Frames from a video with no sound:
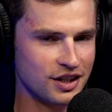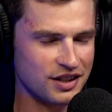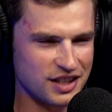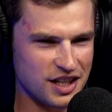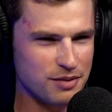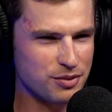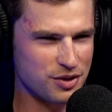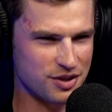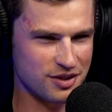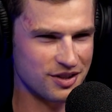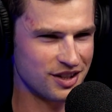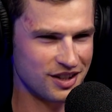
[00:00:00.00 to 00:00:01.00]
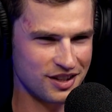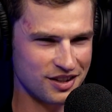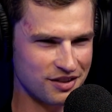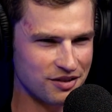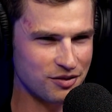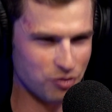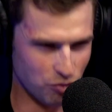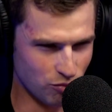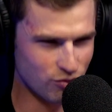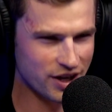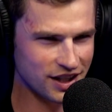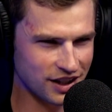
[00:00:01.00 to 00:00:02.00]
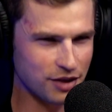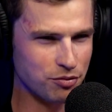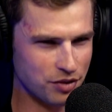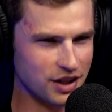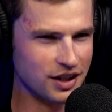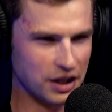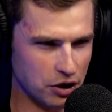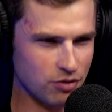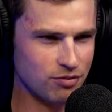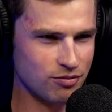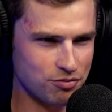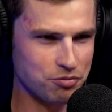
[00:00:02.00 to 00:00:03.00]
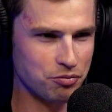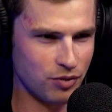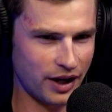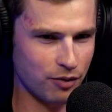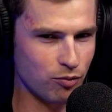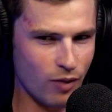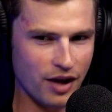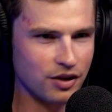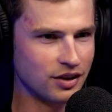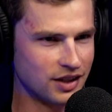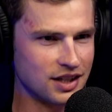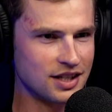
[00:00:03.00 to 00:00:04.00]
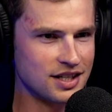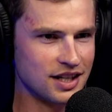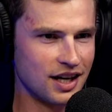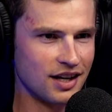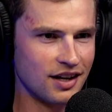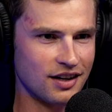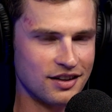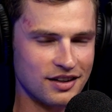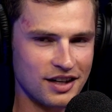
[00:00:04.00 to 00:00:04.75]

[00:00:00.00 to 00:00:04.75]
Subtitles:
The team was really, really like well knitted together.